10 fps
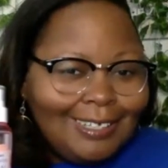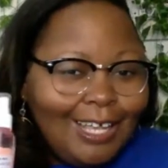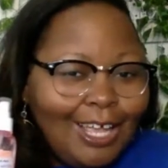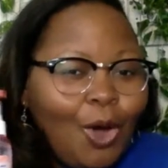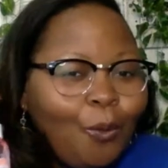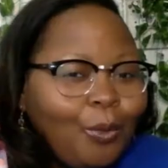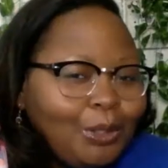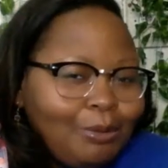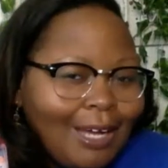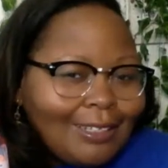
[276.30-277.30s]
with the
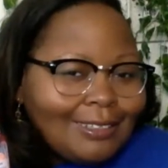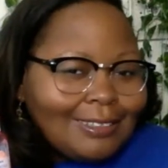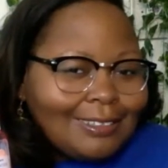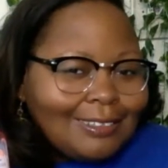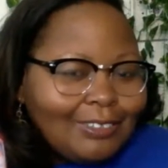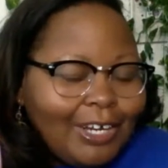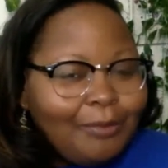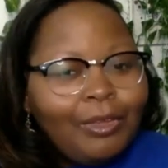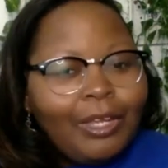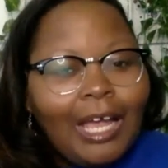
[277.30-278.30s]
product, right?
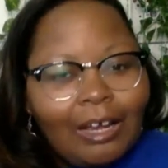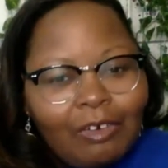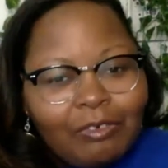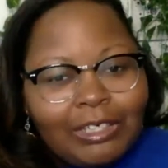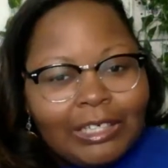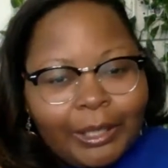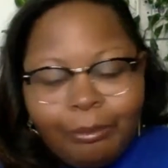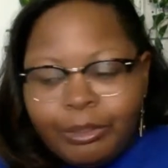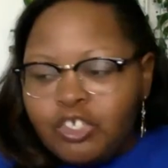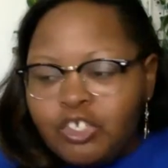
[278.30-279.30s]
A very clear
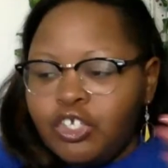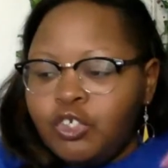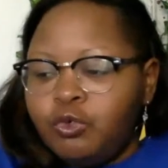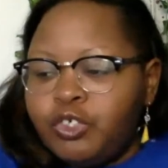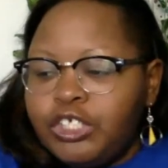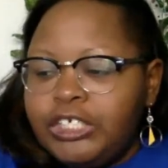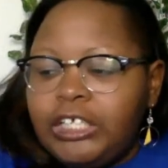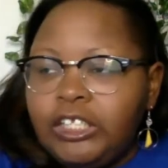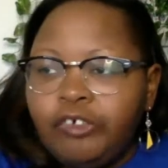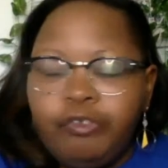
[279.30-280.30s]
picture. Usually they
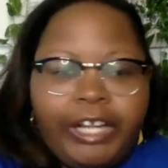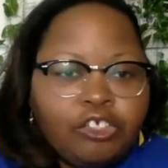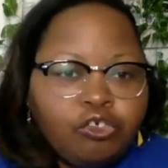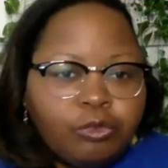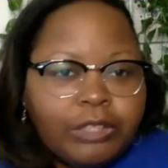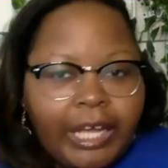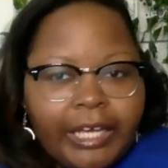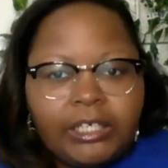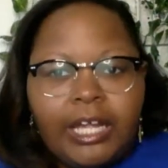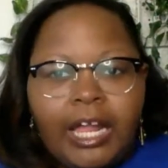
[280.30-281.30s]
look for natural
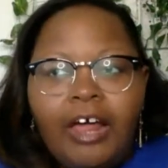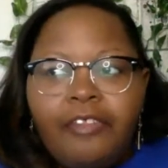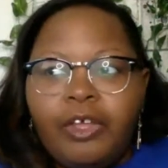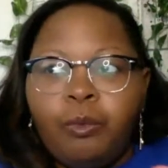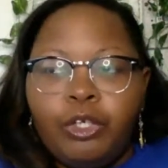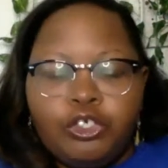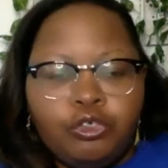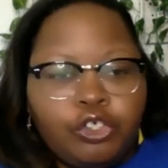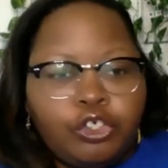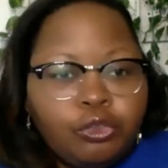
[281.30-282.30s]
light. They want you to
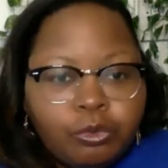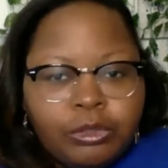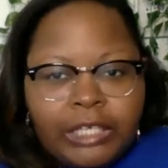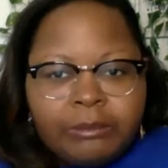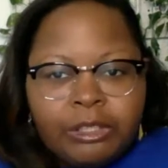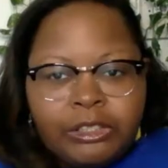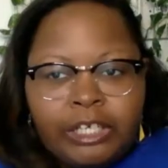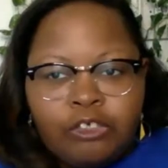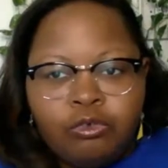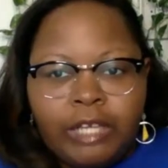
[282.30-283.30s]
use as much
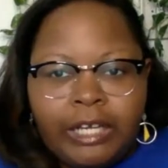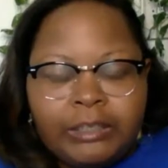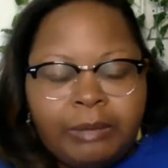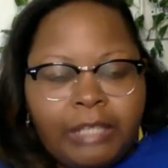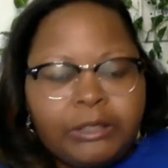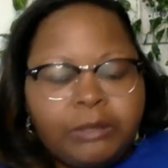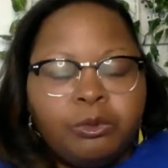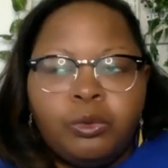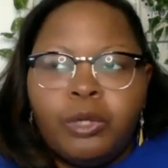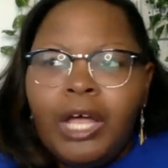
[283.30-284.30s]
natural light as
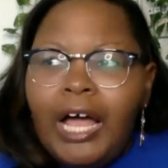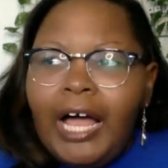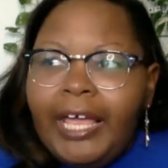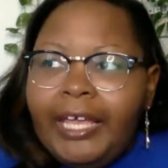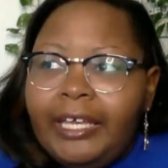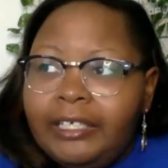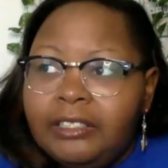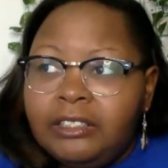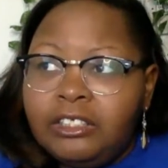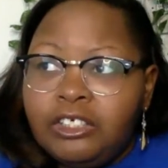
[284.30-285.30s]
possible.
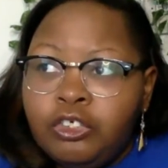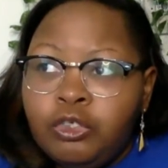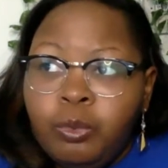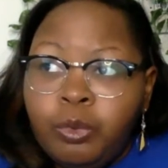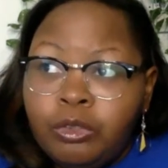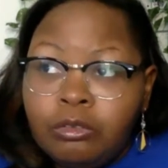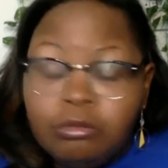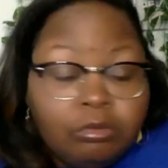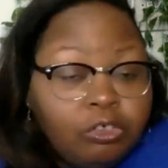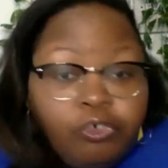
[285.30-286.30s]
And you will
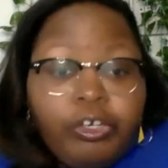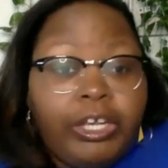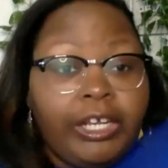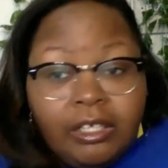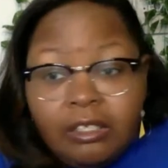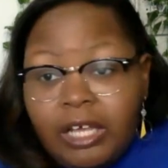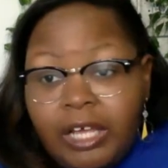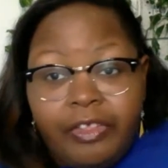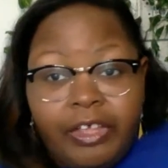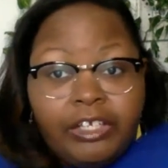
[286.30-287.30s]
create it. And
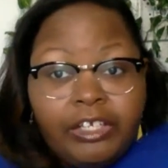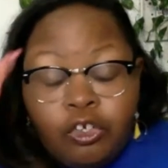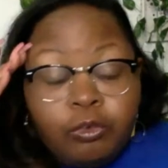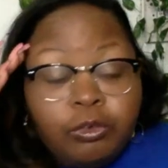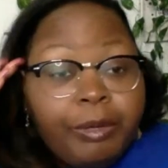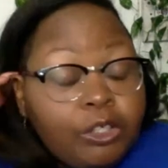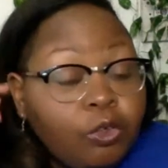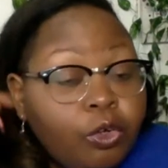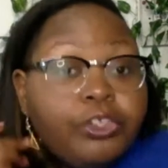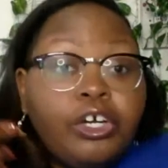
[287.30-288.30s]
then, depending
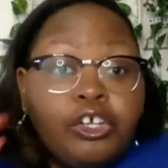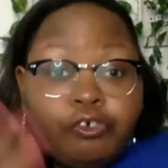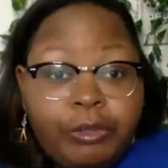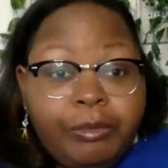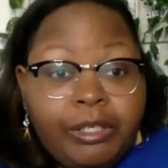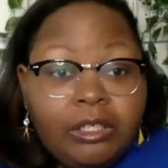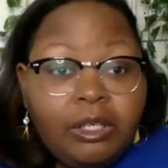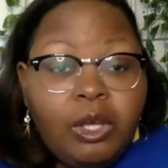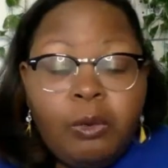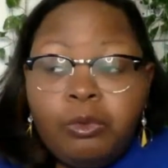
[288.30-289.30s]
on the agreement,
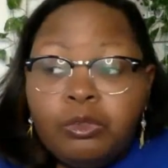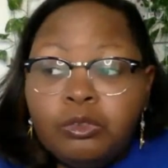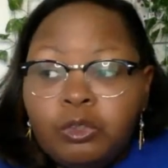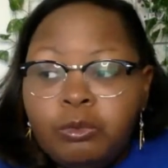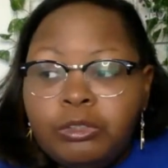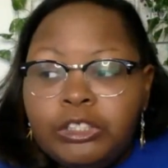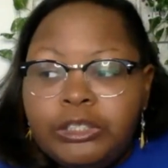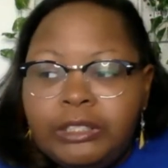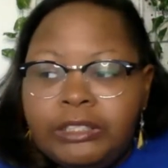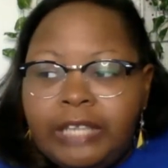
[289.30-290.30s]
you will just
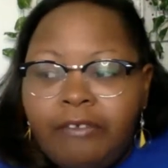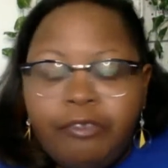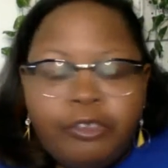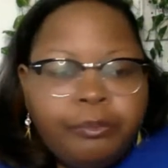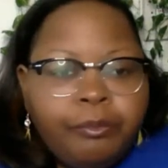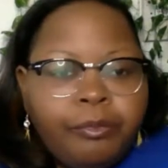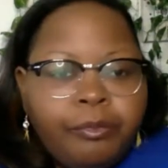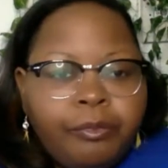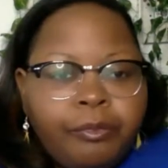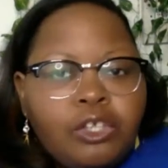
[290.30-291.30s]
decipher.
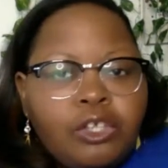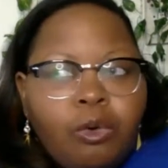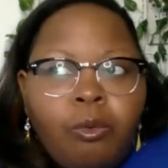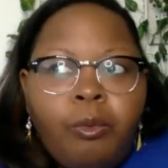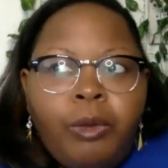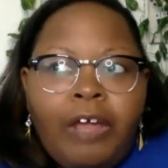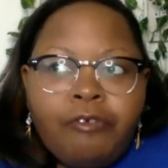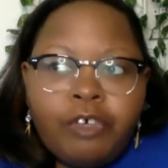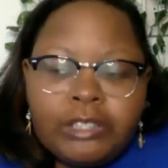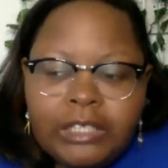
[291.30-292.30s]
So when I first
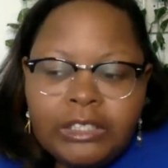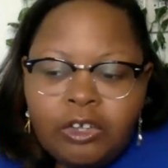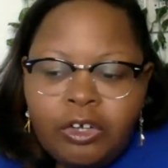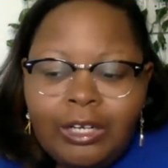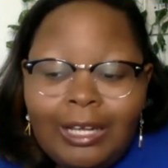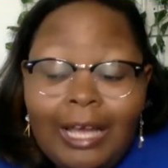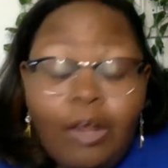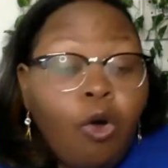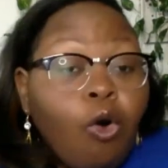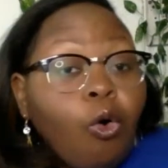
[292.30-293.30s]
got started, I got a
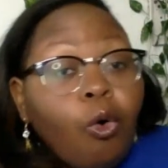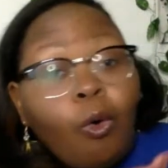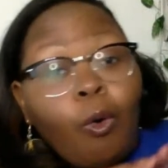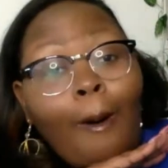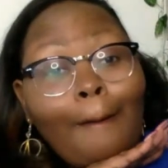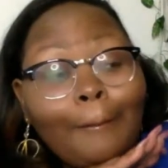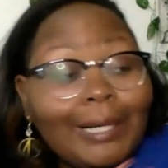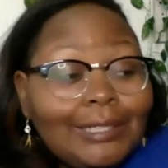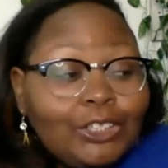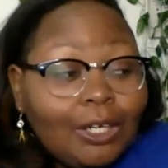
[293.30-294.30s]
whole
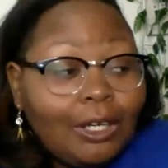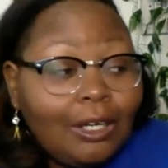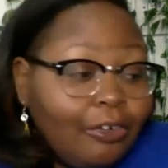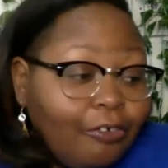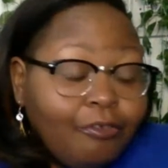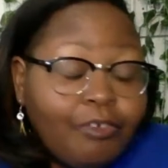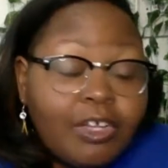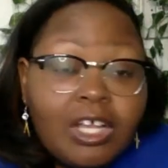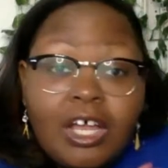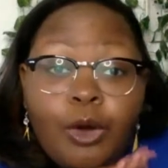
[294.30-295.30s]
bunch of
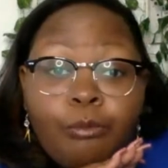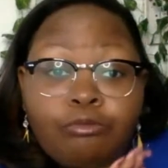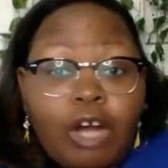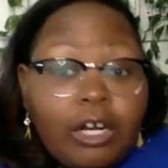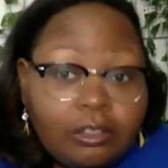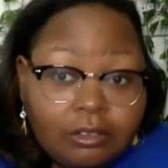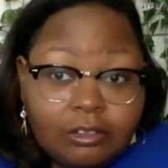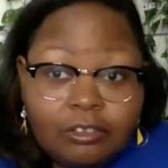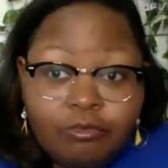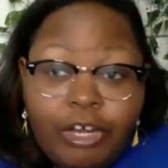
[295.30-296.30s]
products,
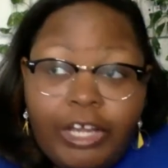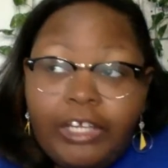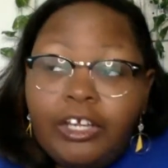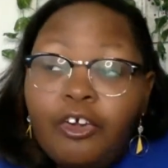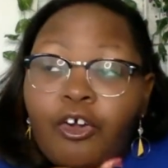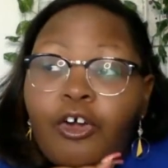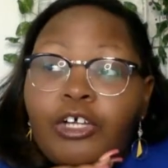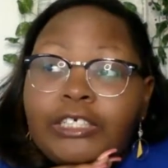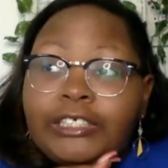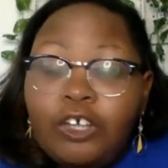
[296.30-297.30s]
right?
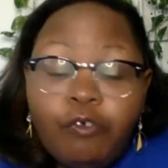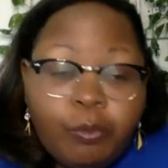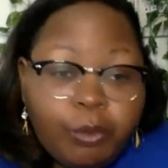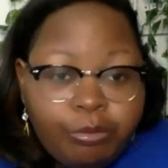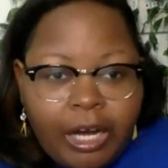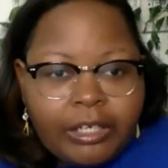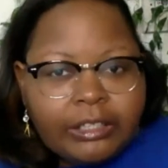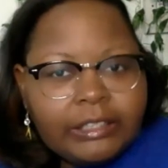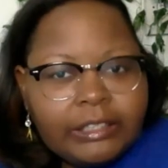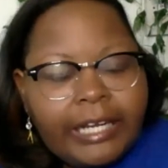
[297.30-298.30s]
Selfie with products.
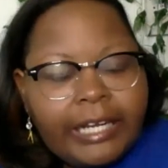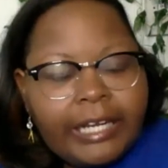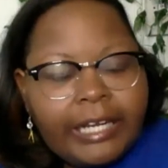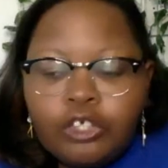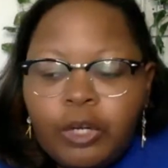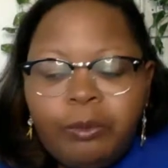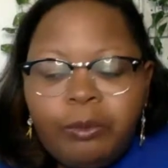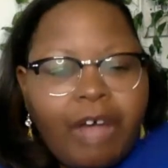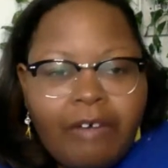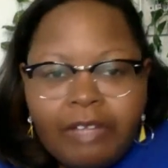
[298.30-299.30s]
And they all started with
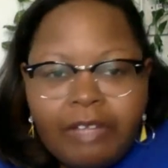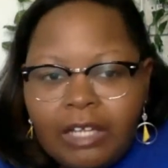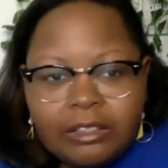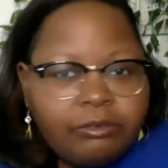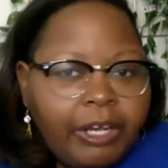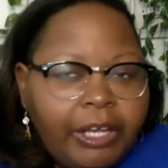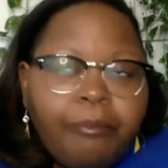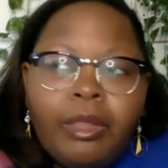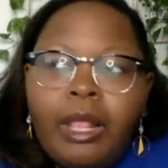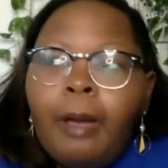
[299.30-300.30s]
$5, right?
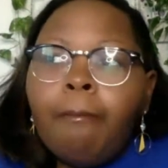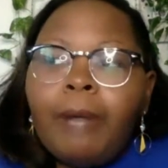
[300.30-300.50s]
my whole